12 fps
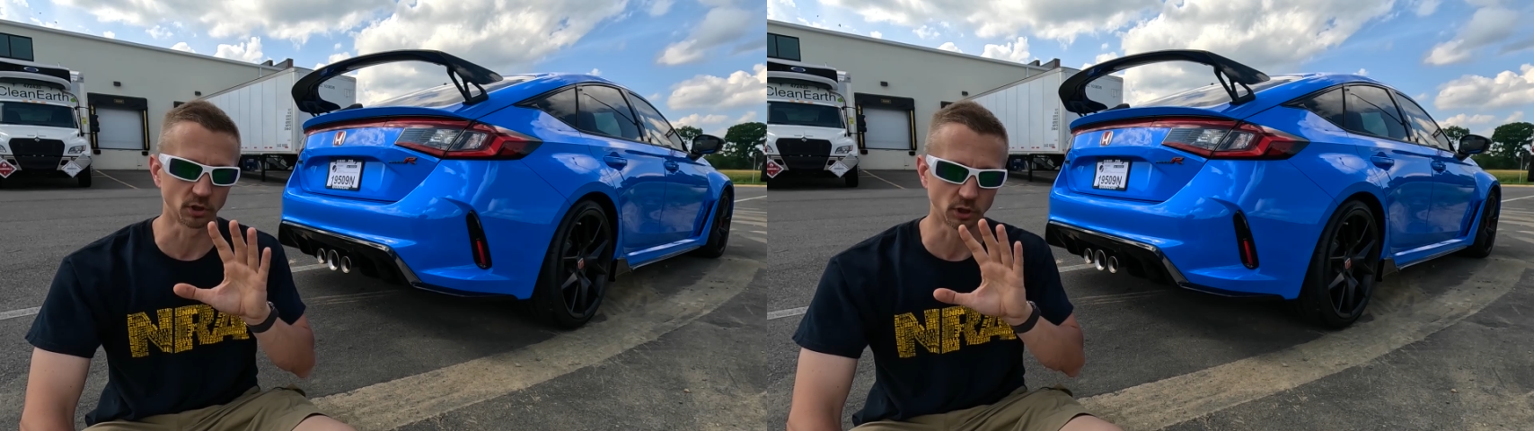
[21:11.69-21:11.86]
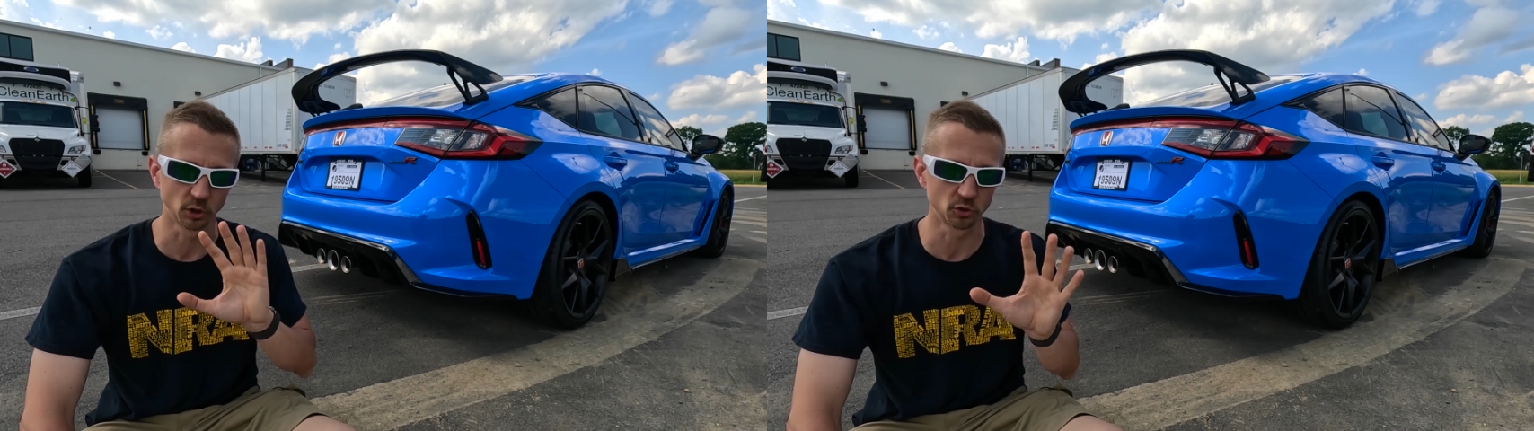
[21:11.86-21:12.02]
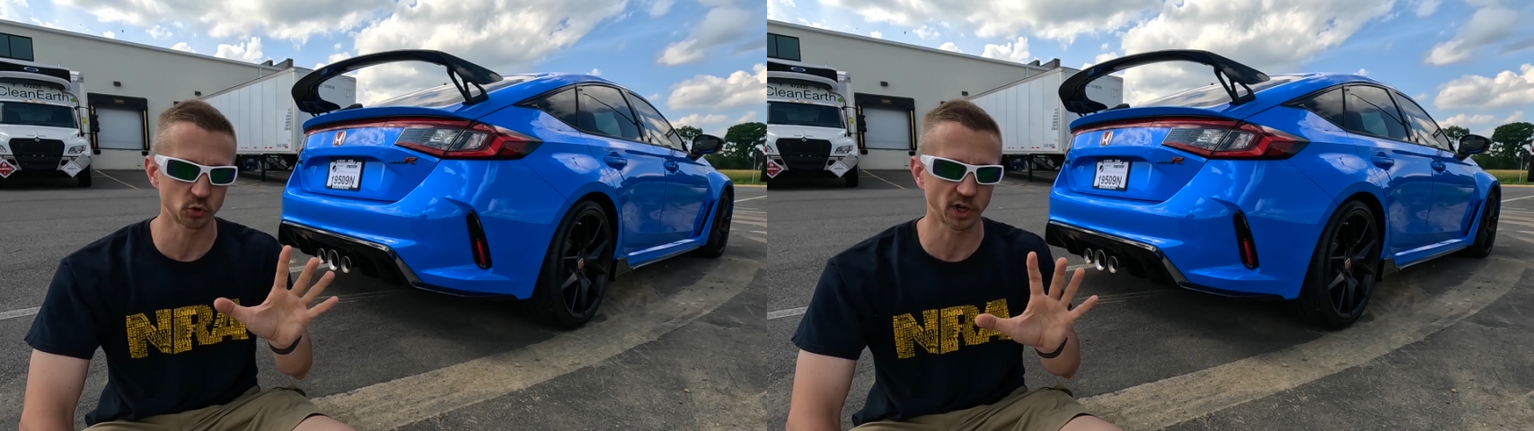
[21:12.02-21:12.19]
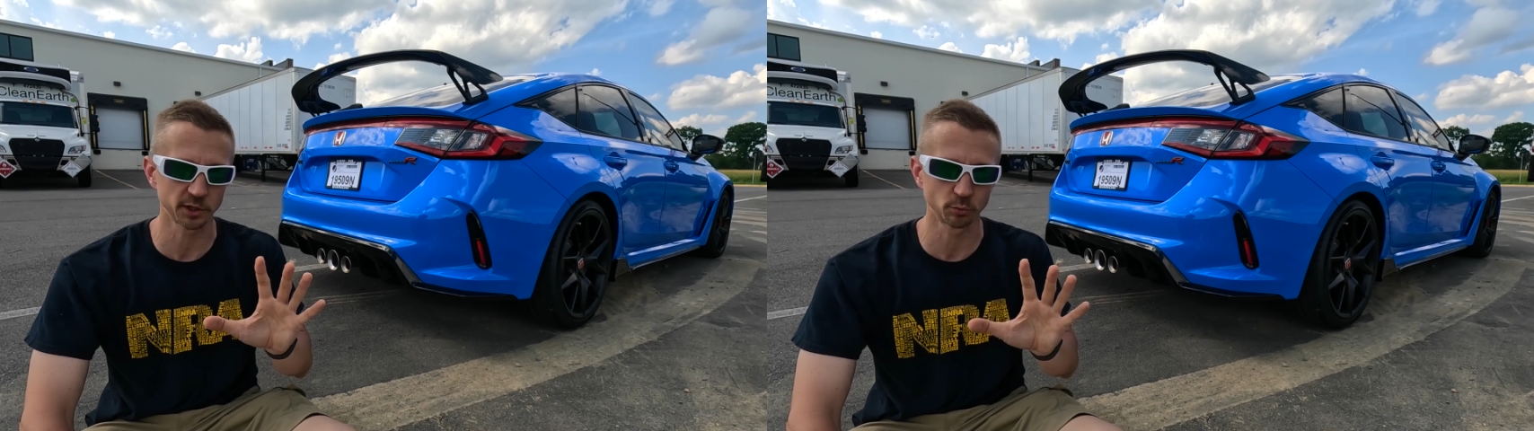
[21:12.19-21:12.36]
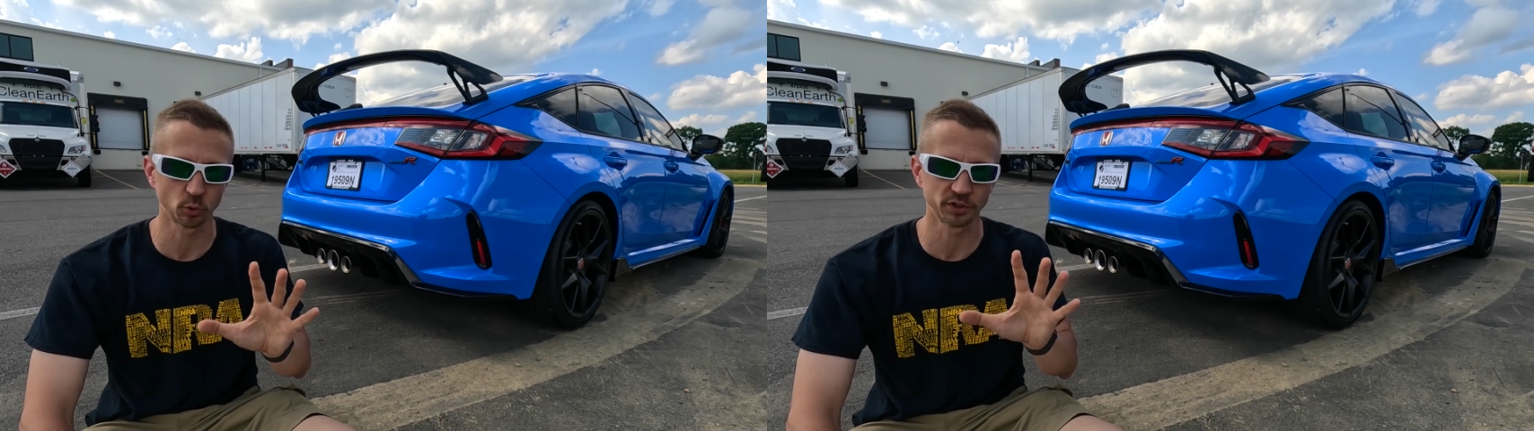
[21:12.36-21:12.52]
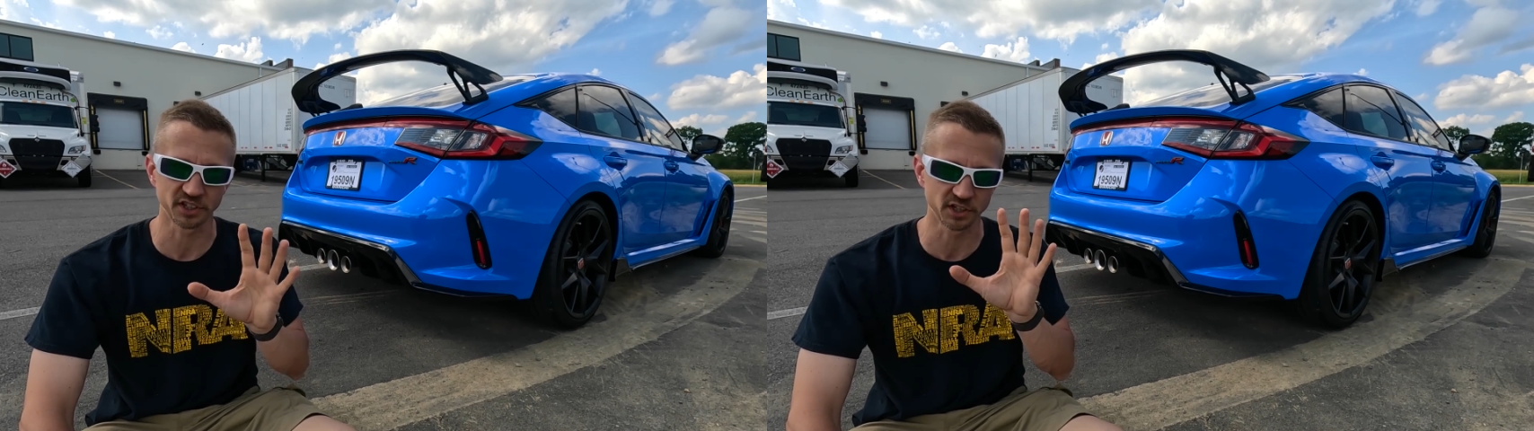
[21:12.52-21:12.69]
closed
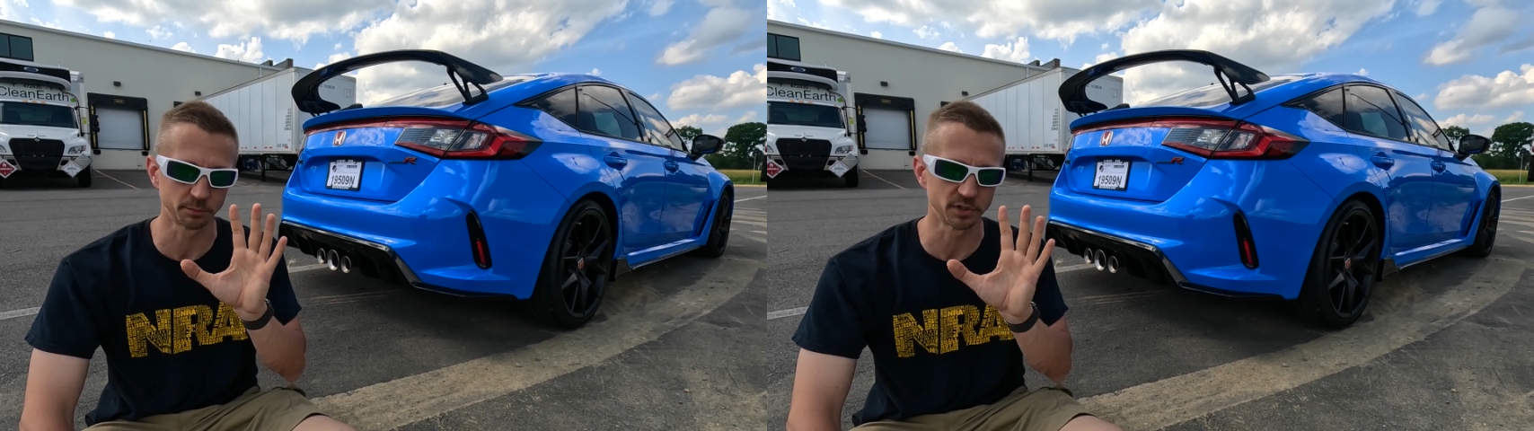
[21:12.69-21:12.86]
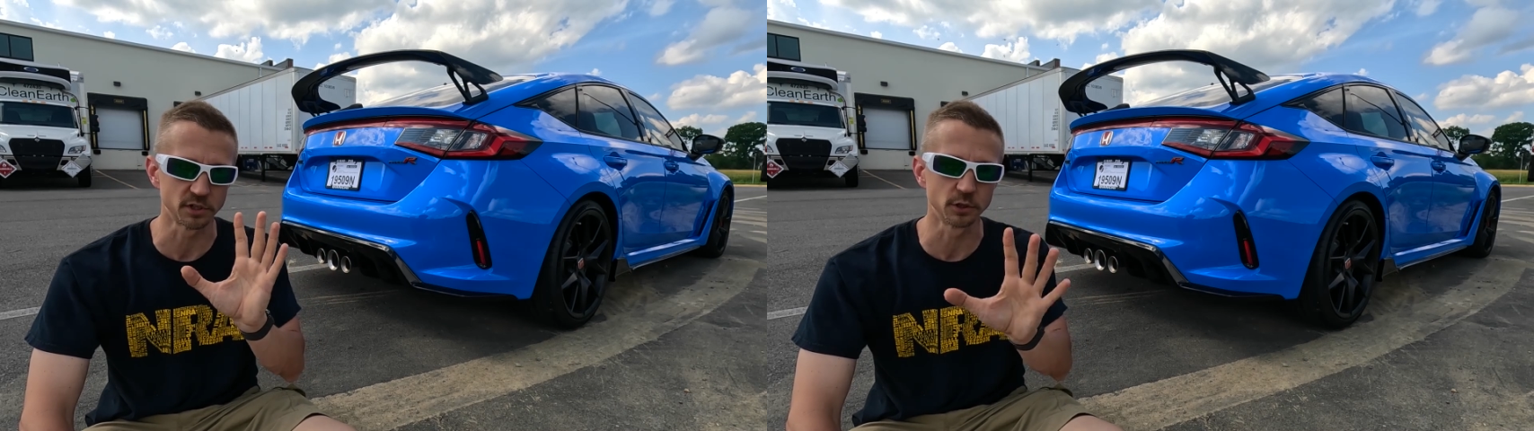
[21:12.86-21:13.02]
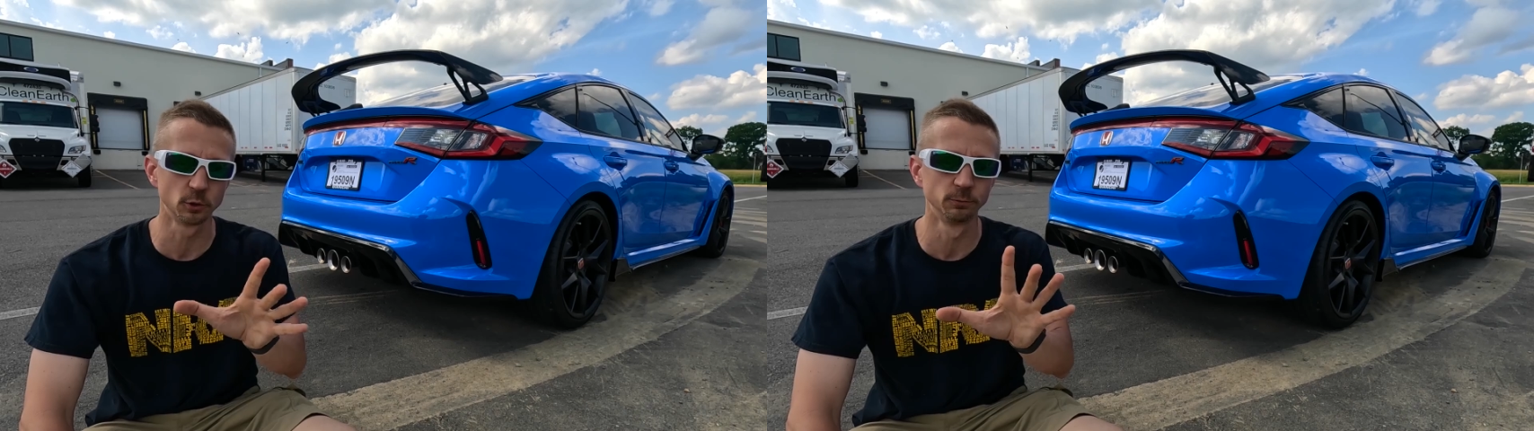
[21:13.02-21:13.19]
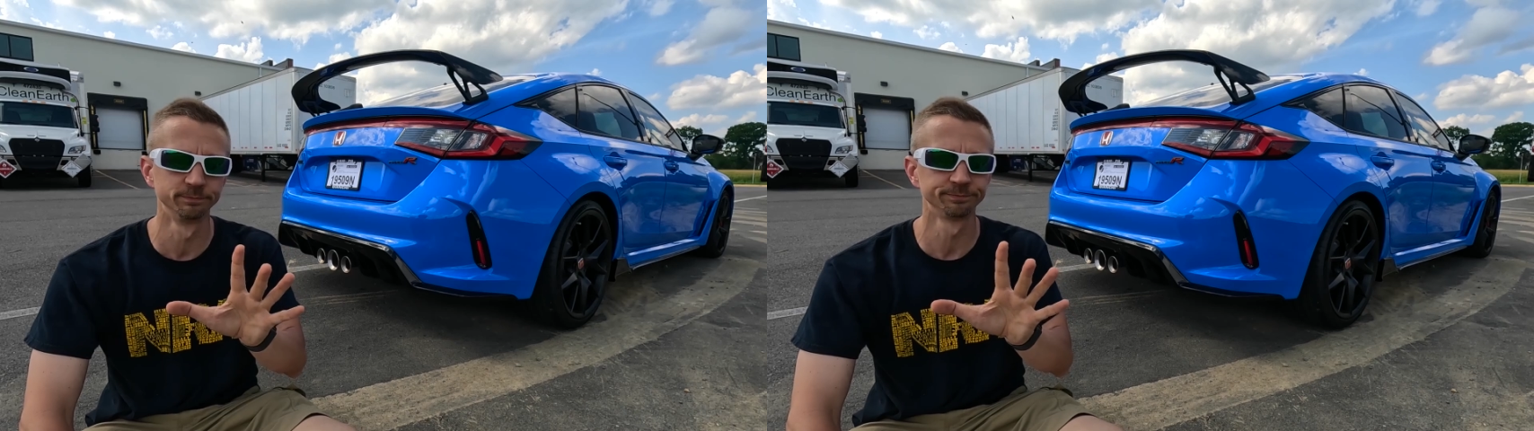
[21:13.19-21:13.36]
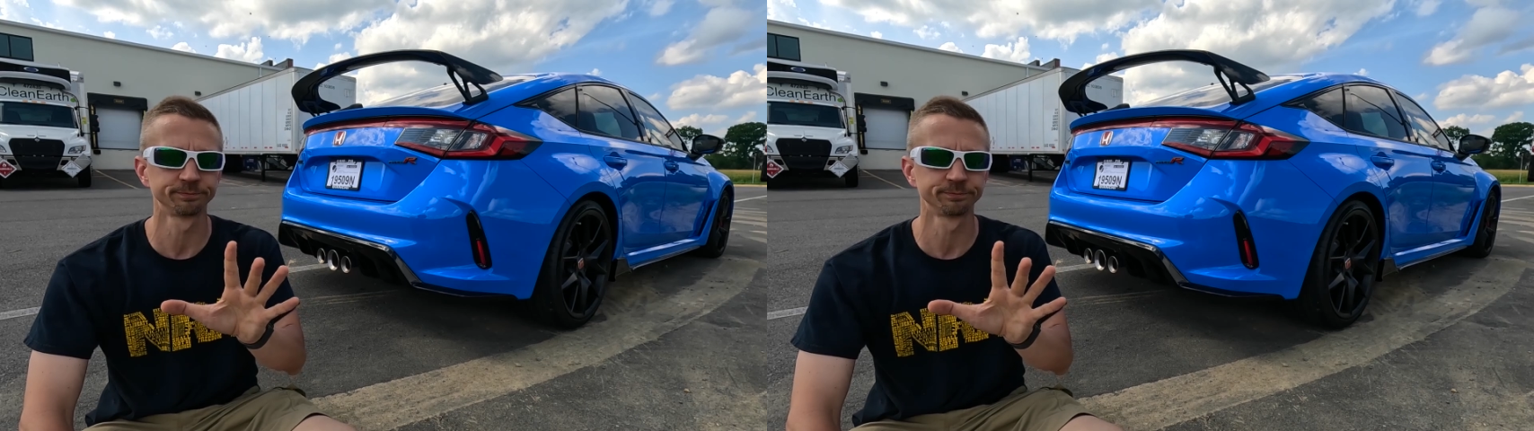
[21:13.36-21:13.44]
transport, that's up to you.